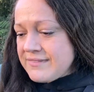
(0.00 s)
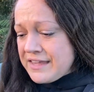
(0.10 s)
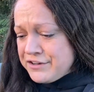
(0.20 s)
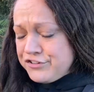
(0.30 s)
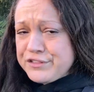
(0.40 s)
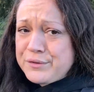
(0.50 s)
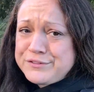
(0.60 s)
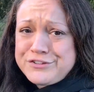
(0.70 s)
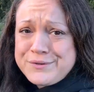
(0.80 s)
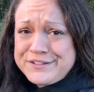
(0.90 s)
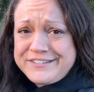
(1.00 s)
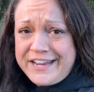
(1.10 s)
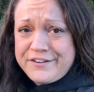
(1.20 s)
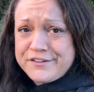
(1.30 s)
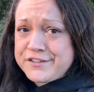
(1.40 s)
into those 2
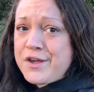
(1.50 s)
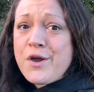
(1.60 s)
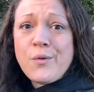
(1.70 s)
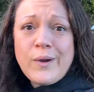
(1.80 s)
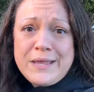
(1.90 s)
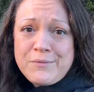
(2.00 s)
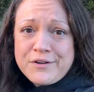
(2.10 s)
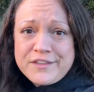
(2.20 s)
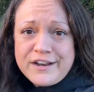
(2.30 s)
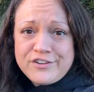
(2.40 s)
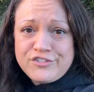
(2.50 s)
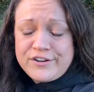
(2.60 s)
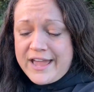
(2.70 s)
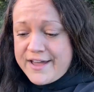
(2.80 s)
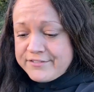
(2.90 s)
containers, way more than I
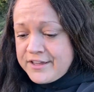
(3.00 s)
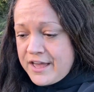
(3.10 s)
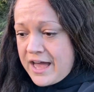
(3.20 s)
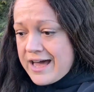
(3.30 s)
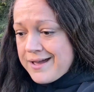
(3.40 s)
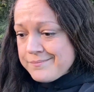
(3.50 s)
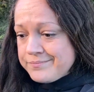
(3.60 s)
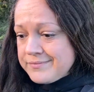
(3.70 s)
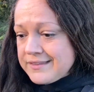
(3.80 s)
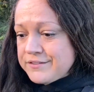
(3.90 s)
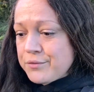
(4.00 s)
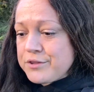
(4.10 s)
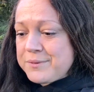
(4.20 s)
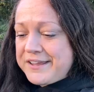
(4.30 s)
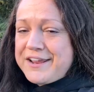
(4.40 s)
should have. So
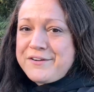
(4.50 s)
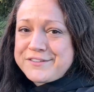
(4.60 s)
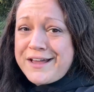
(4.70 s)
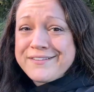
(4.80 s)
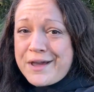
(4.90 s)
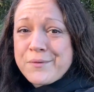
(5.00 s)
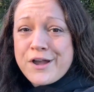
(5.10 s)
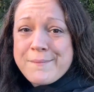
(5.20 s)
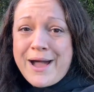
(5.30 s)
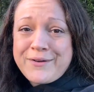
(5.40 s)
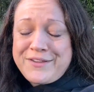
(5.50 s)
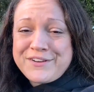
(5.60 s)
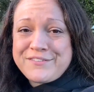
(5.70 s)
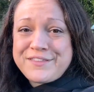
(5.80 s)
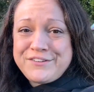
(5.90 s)
the potatoes that will come out,
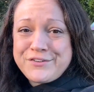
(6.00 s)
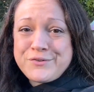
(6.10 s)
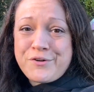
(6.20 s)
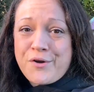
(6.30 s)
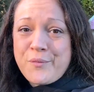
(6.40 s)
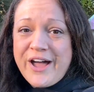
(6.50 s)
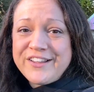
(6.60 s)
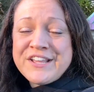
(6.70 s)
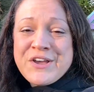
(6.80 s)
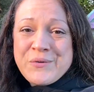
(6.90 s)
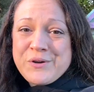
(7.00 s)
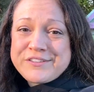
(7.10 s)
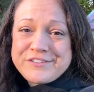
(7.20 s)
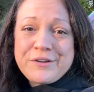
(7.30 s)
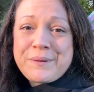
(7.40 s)
even if they do grow well, will
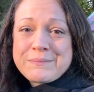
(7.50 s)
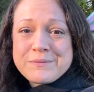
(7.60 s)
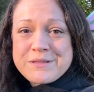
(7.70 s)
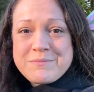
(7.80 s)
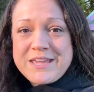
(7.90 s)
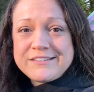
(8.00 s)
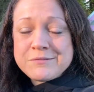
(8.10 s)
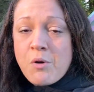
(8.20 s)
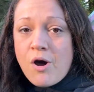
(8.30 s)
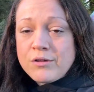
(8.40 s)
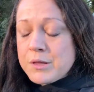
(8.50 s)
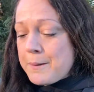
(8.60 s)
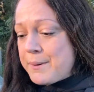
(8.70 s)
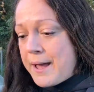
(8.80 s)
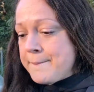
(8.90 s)
still probably be small,
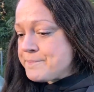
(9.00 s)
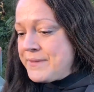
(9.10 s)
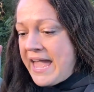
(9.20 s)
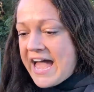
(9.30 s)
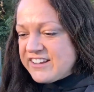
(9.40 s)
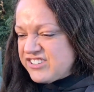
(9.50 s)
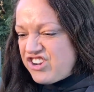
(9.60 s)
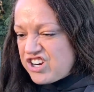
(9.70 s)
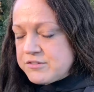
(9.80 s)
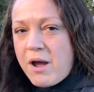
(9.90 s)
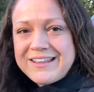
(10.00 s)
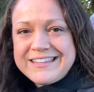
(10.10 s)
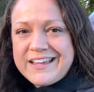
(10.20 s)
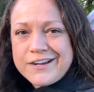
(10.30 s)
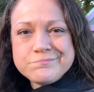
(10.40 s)
but I just chucked them all in
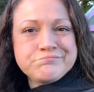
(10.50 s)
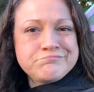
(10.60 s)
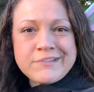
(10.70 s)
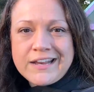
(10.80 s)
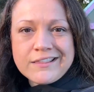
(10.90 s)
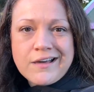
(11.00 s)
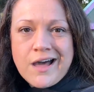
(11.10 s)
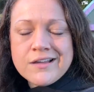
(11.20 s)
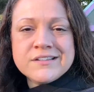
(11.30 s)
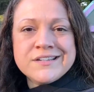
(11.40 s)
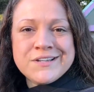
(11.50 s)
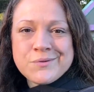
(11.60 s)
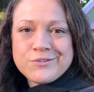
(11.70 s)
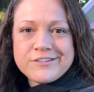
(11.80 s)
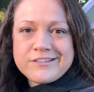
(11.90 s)
there and thought,
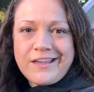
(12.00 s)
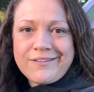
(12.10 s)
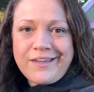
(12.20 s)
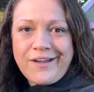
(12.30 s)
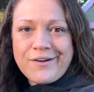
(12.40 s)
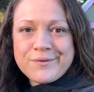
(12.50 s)
we'll just see how they go.